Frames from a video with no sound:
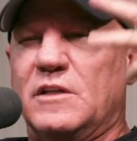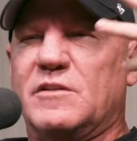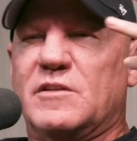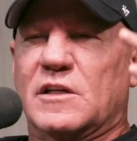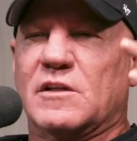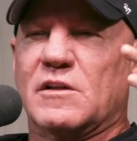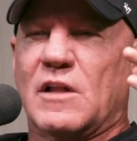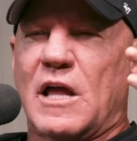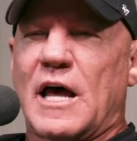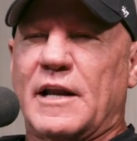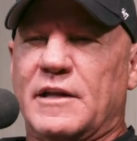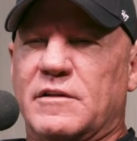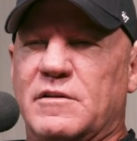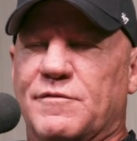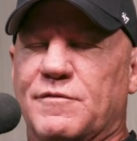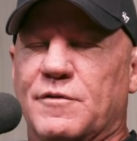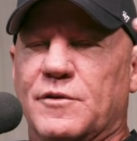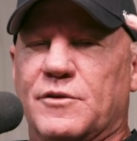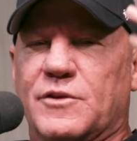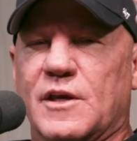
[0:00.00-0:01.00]
did a lot of
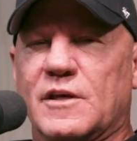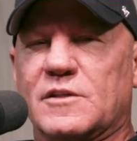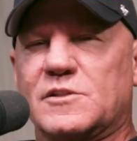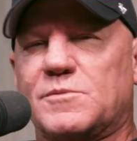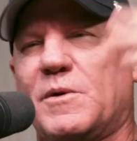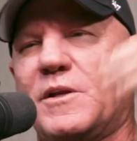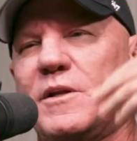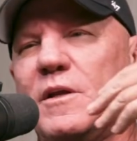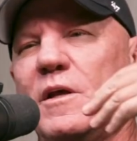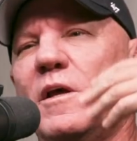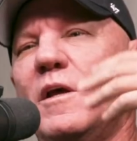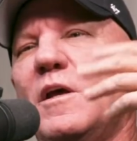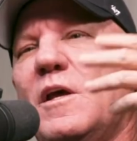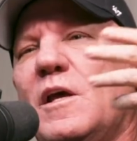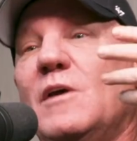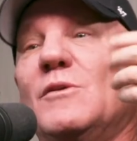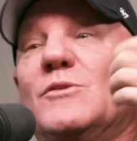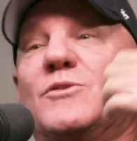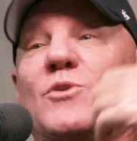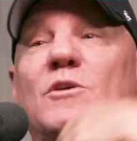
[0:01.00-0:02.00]
different things, but
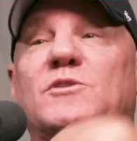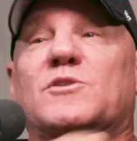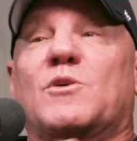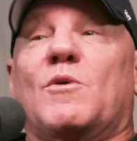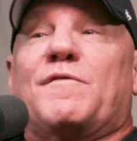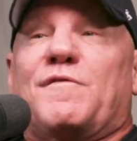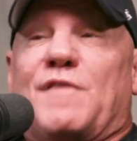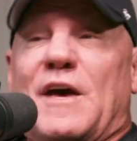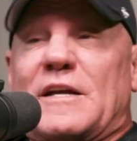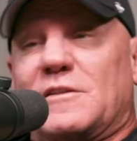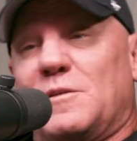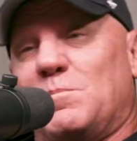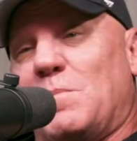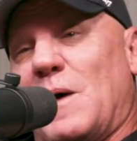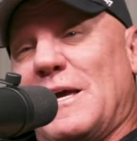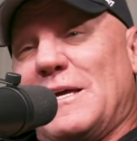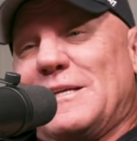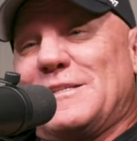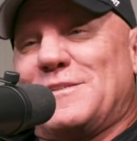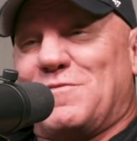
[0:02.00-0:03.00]
he was also affected
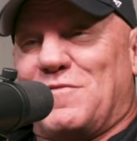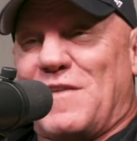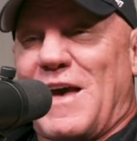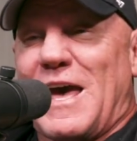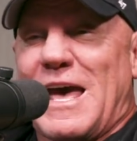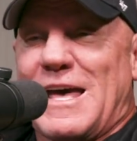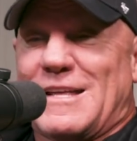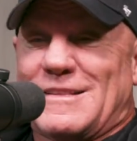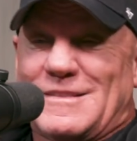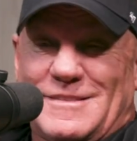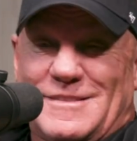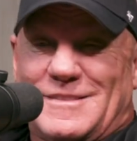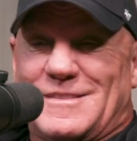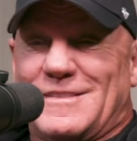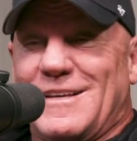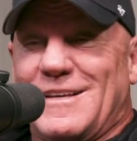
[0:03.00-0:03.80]
by his fans.